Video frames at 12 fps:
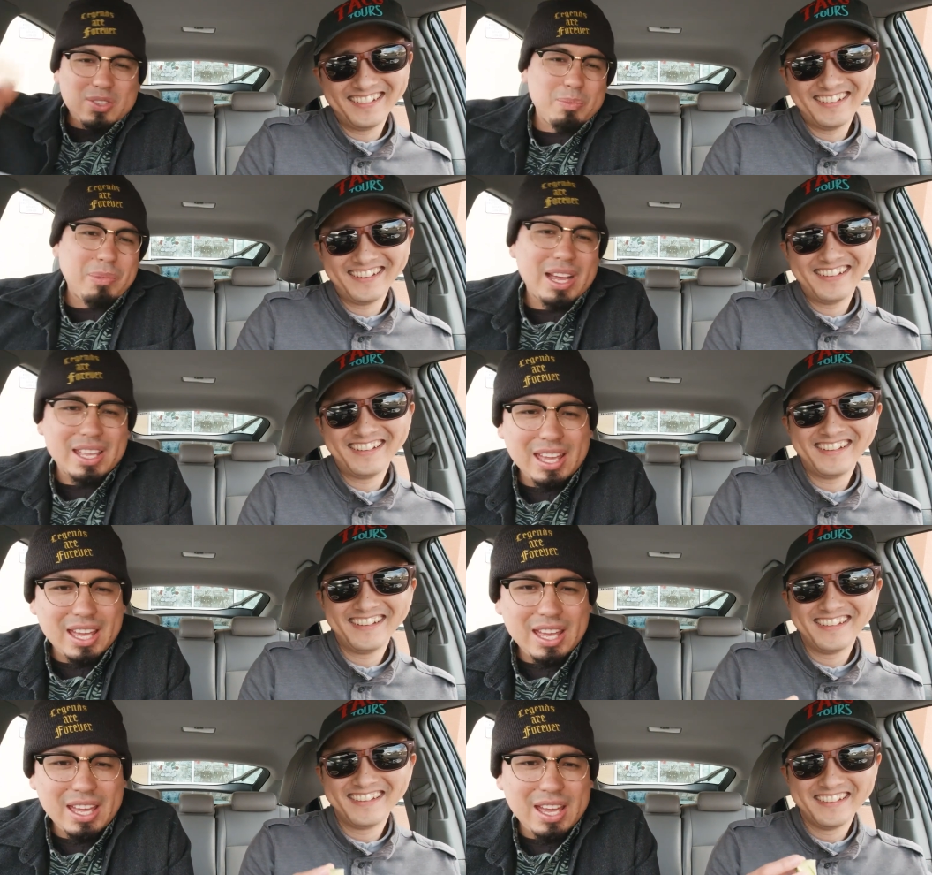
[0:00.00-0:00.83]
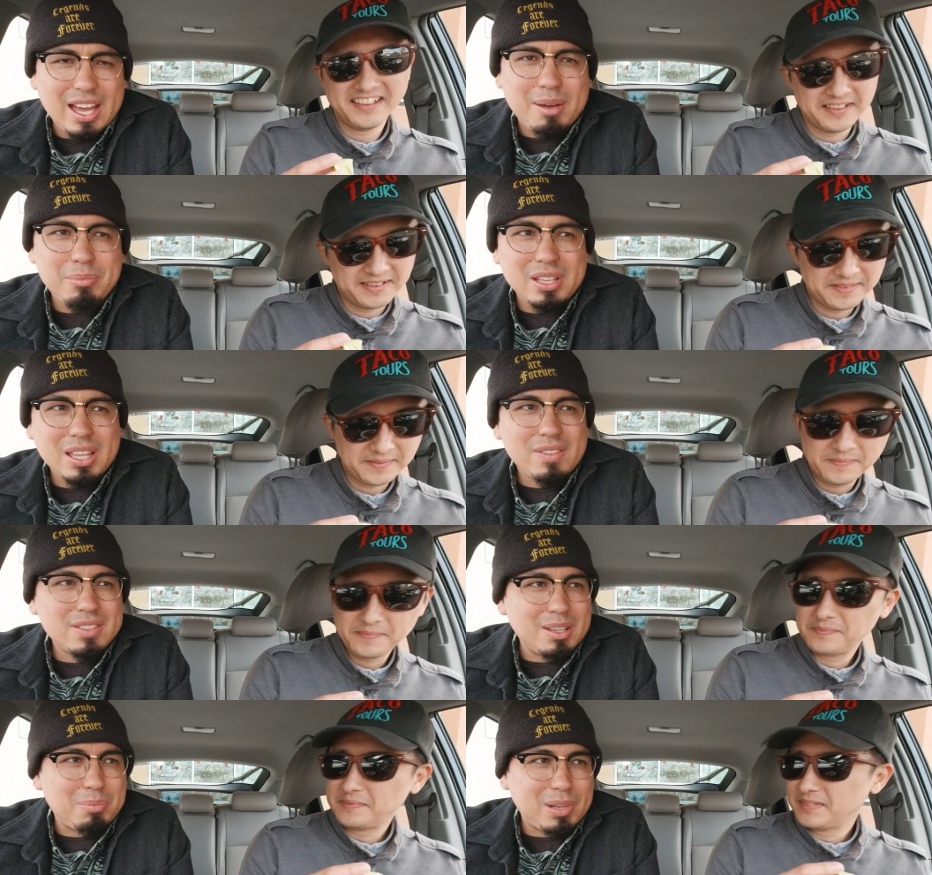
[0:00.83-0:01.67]
Speaker 1: so Maguey, I believe,
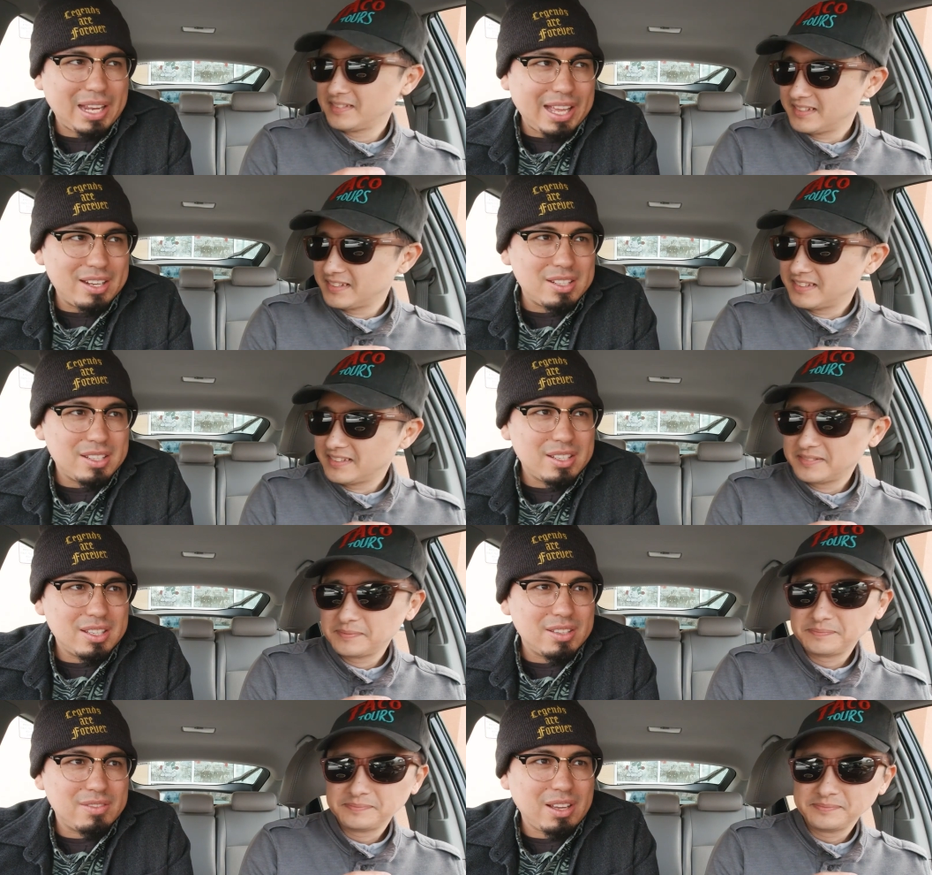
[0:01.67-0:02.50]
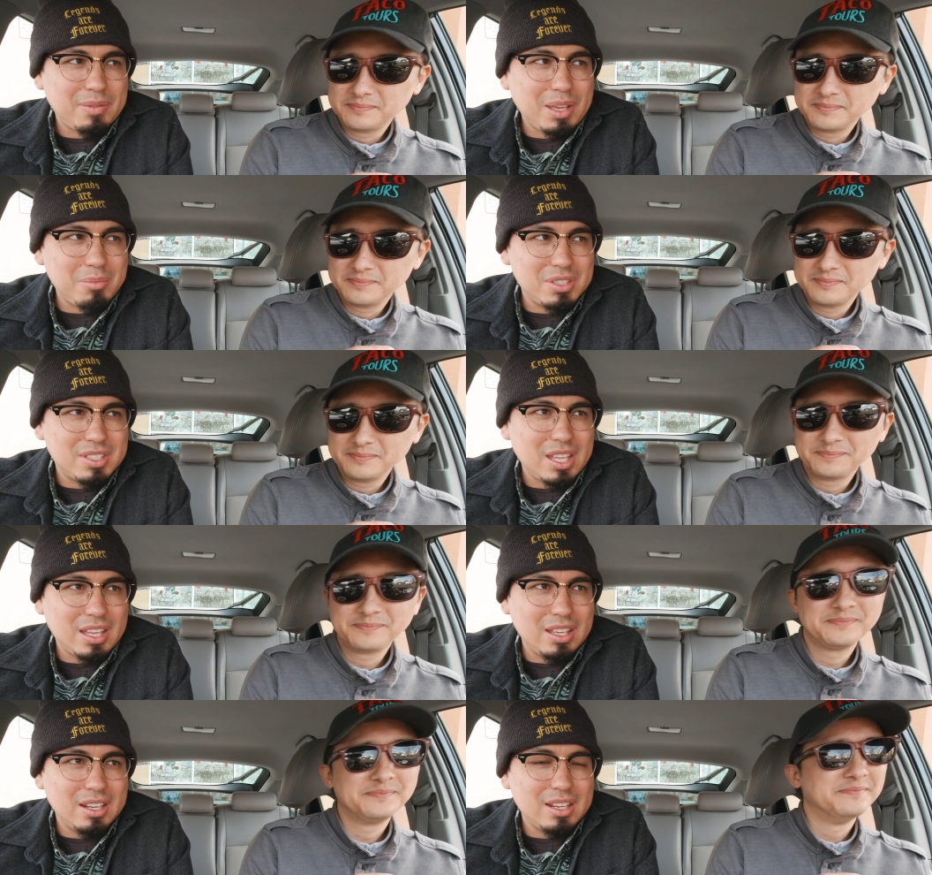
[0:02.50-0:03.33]
is a plant, if I'm not
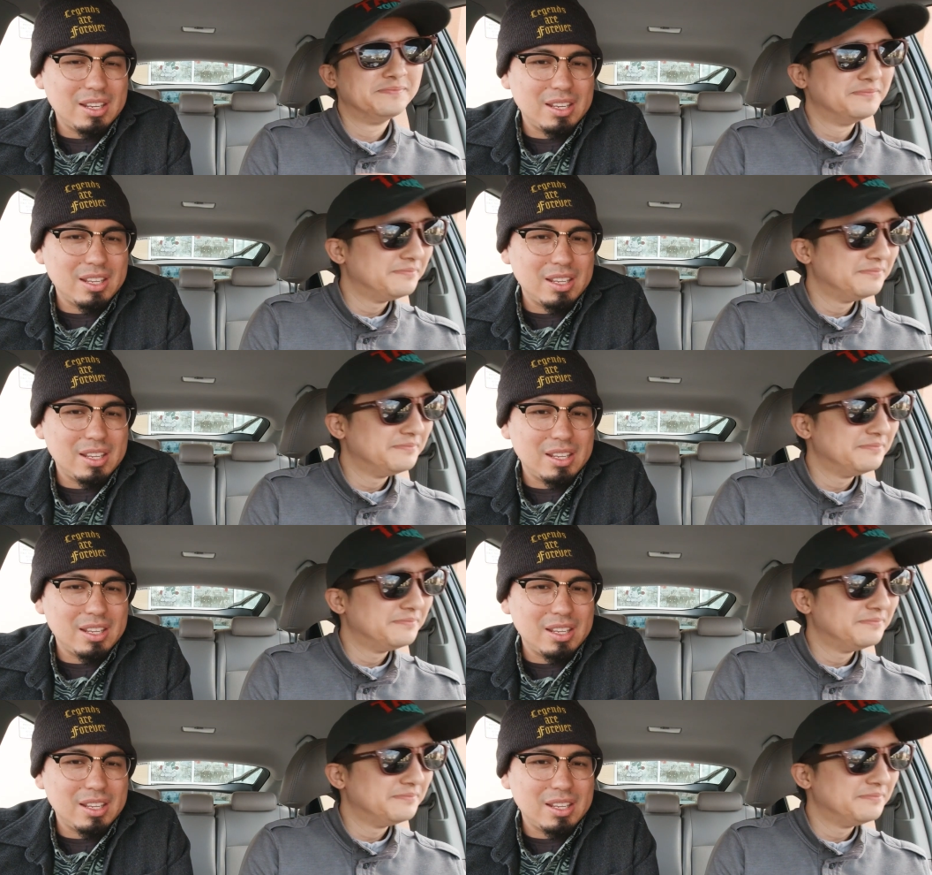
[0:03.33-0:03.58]
mistaken.